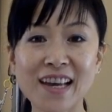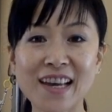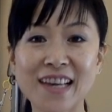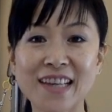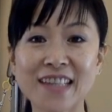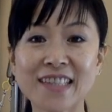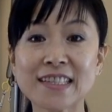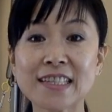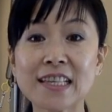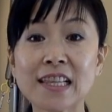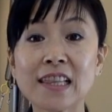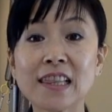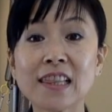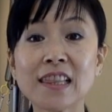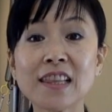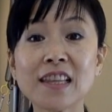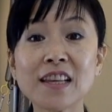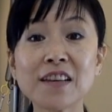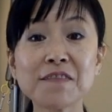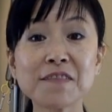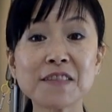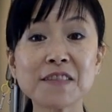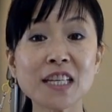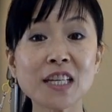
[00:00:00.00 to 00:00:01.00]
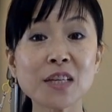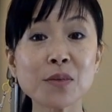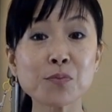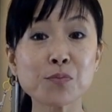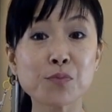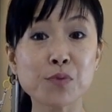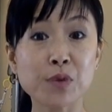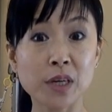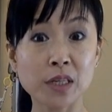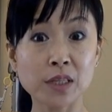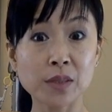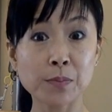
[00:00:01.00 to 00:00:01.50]
is lifting
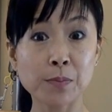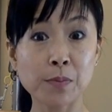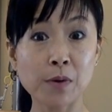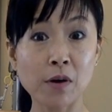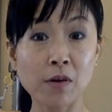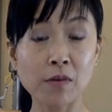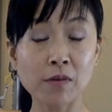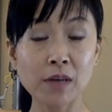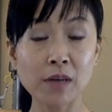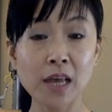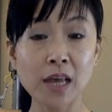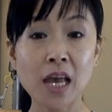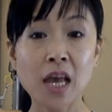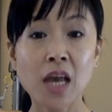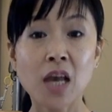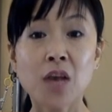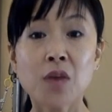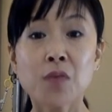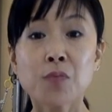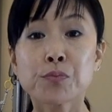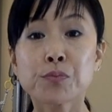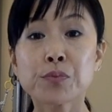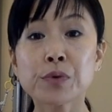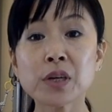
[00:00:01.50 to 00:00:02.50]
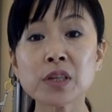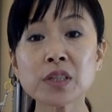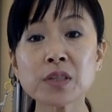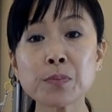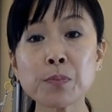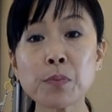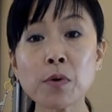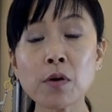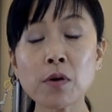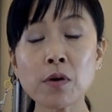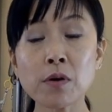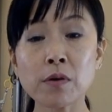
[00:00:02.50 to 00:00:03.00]
breastbone.
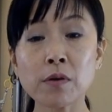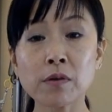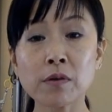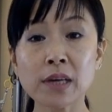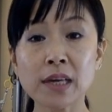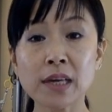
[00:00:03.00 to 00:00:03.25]
Breastbone